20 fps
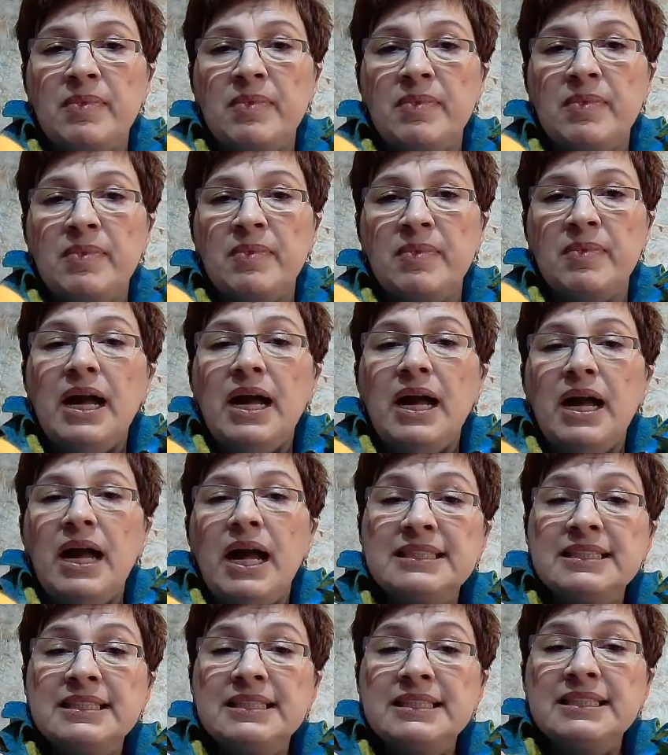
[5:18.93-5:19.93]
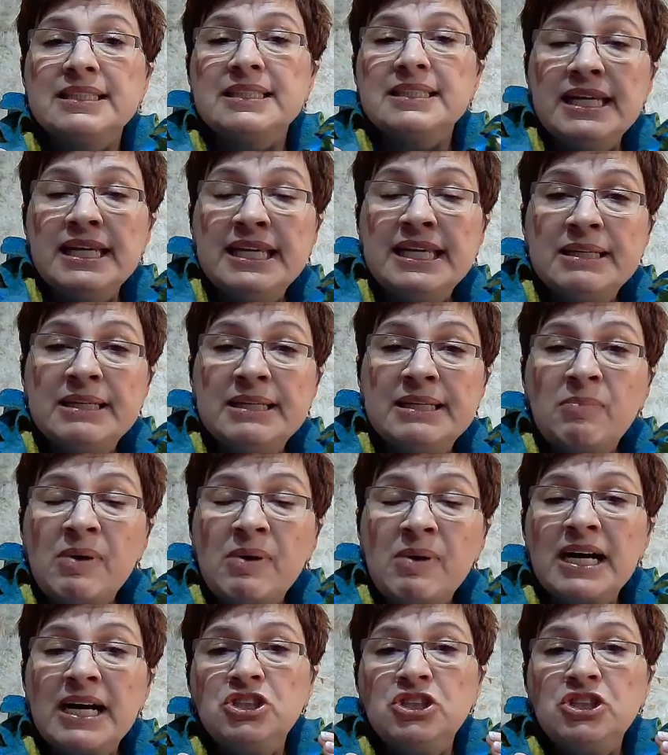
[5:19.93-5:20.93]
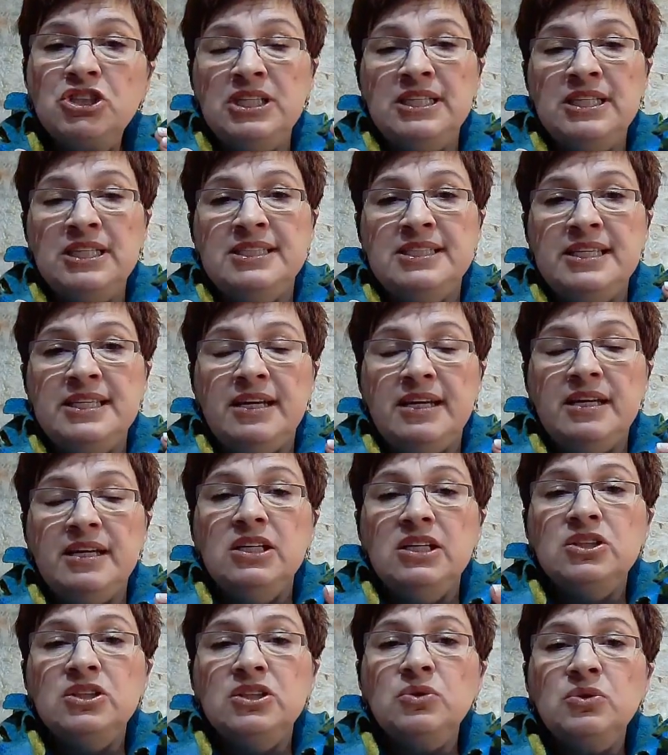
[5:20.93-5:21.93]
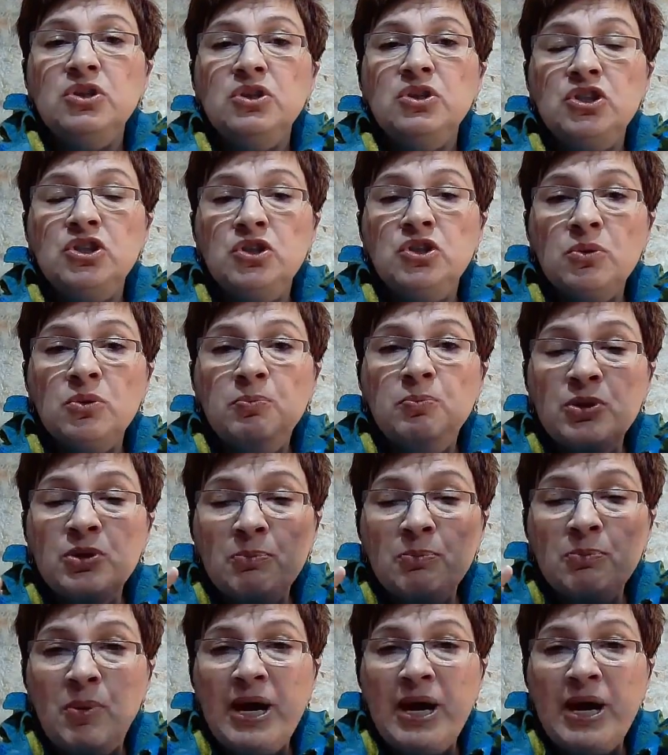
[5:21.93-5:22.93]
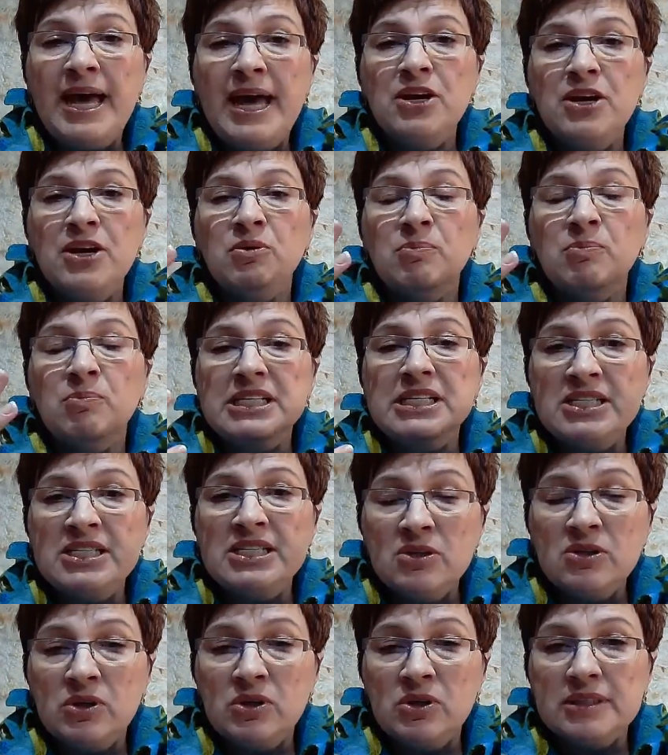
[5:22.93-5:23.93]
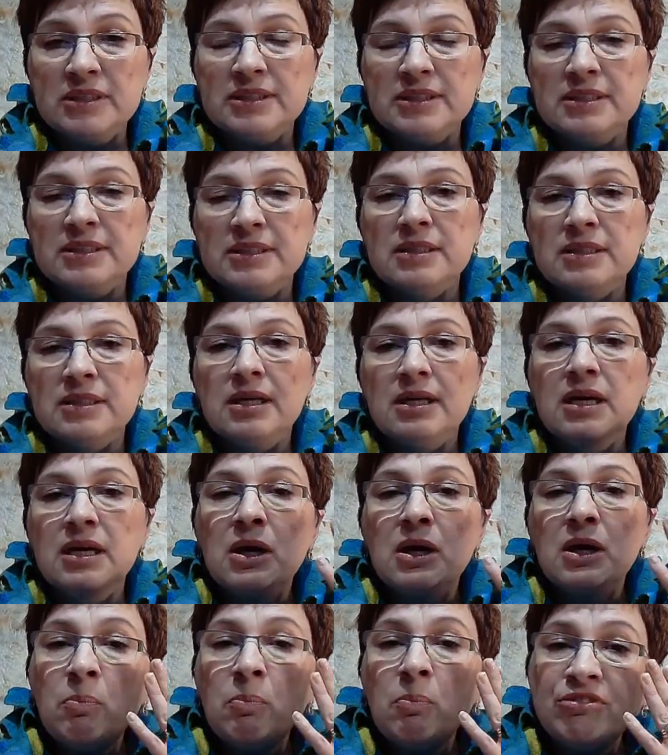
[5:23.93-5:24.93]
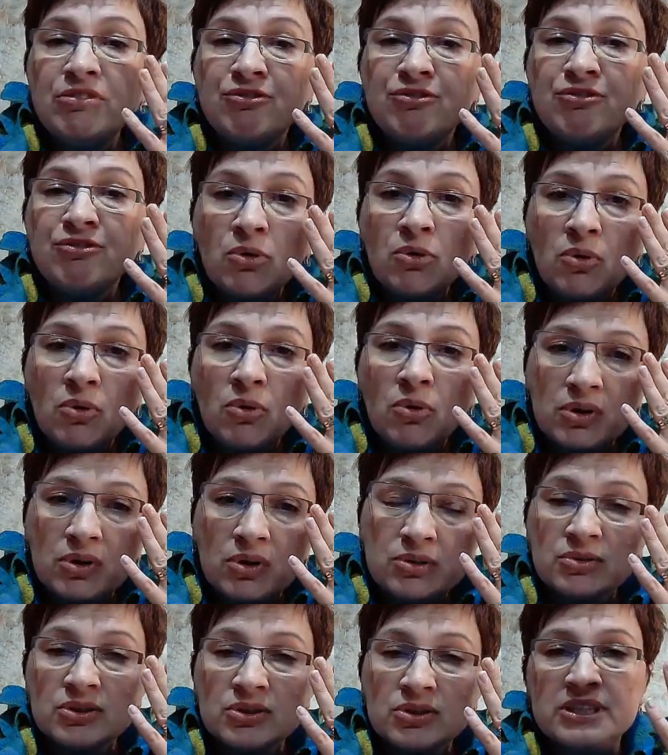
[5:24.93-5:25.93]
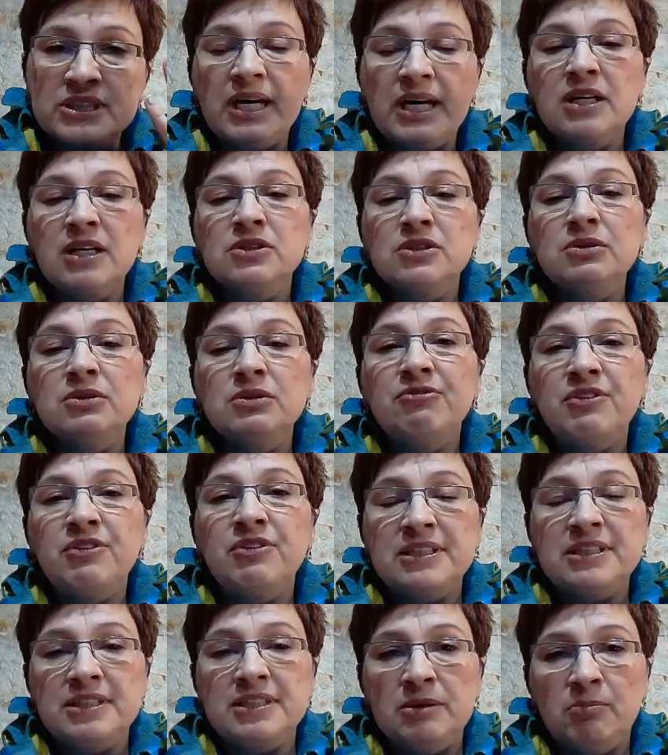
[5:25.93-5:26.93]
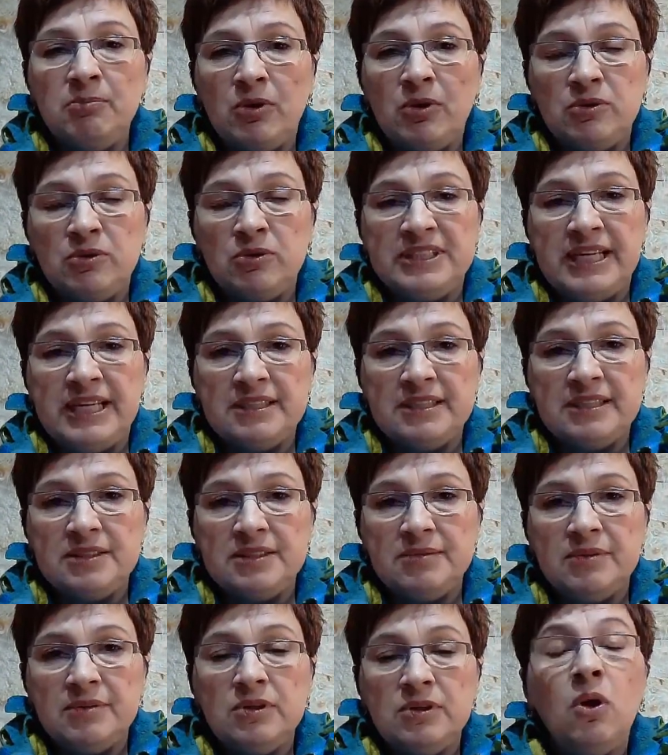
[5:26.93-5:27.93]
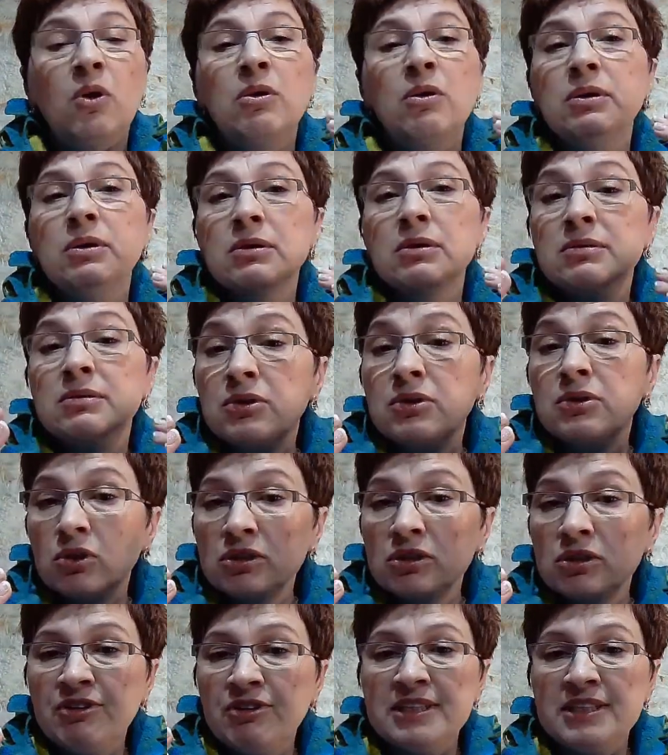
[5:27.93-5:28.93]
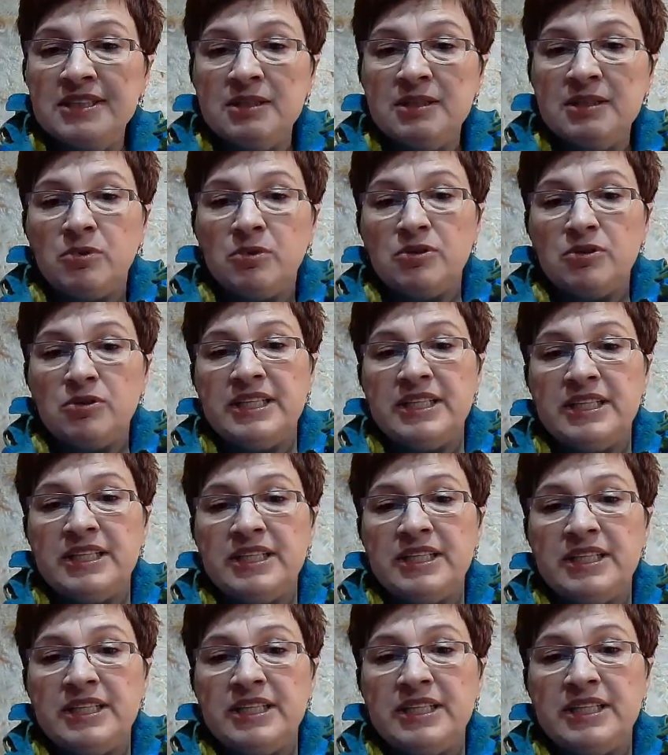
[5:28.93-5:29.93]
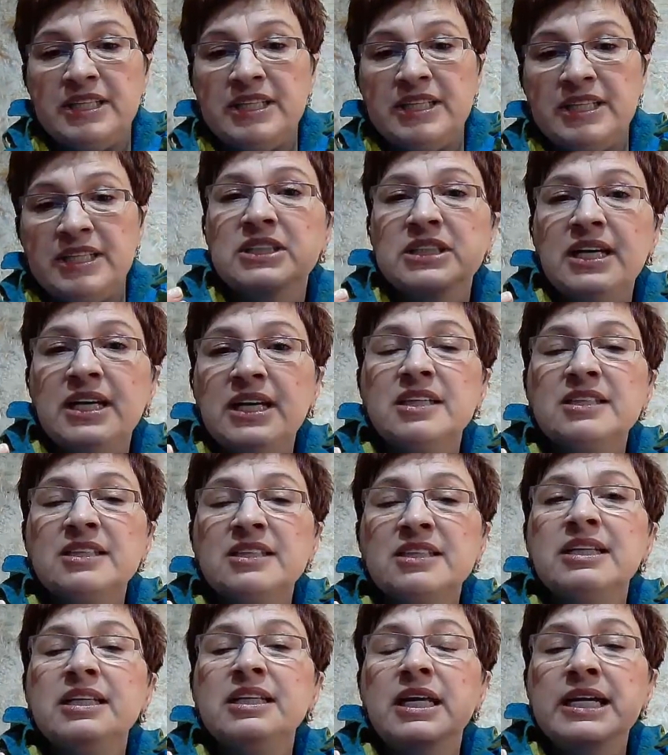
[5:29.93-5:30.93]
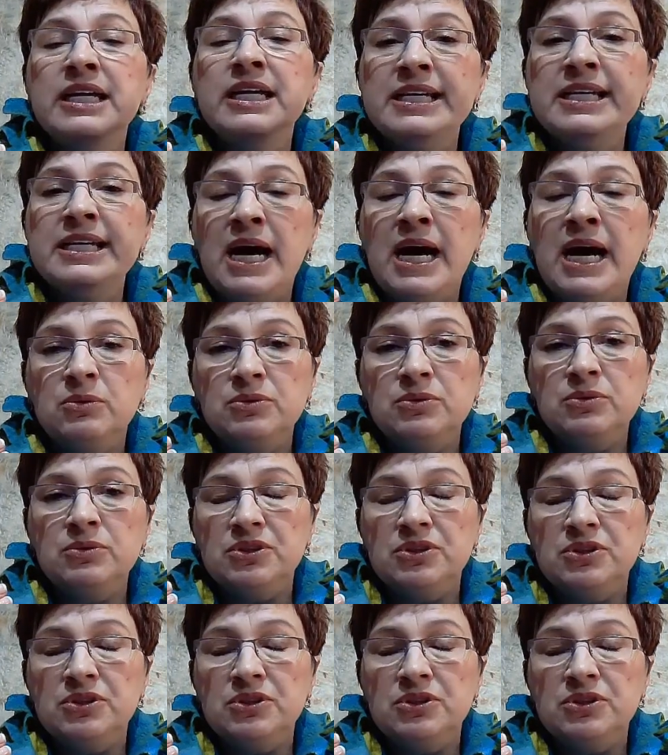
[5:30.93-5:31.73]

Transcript: That's much easier. So you prepare your materials before you start your felting process, or not felting process, you start in a layout.